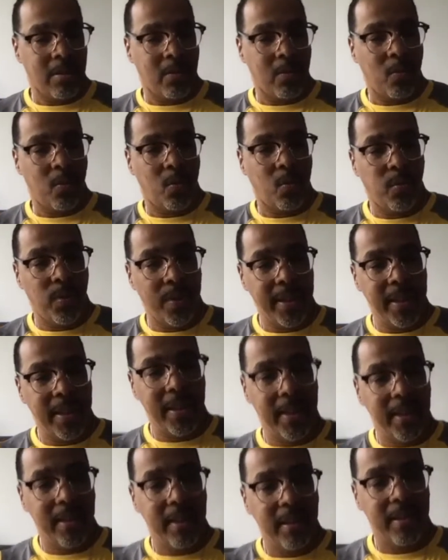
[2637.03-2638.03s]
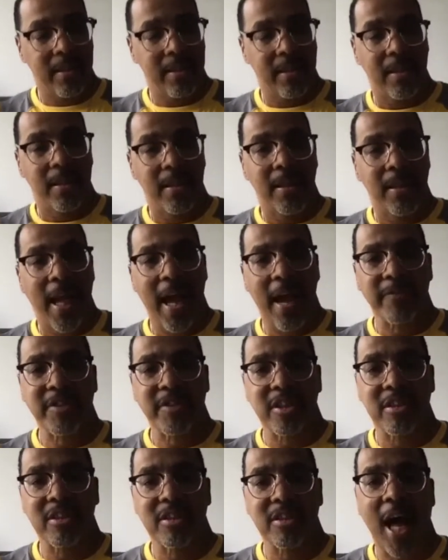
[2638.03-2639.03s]
We have to
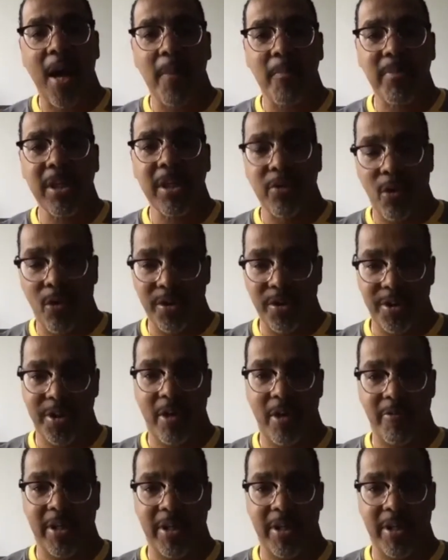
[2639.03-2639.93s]
stop being ordinary.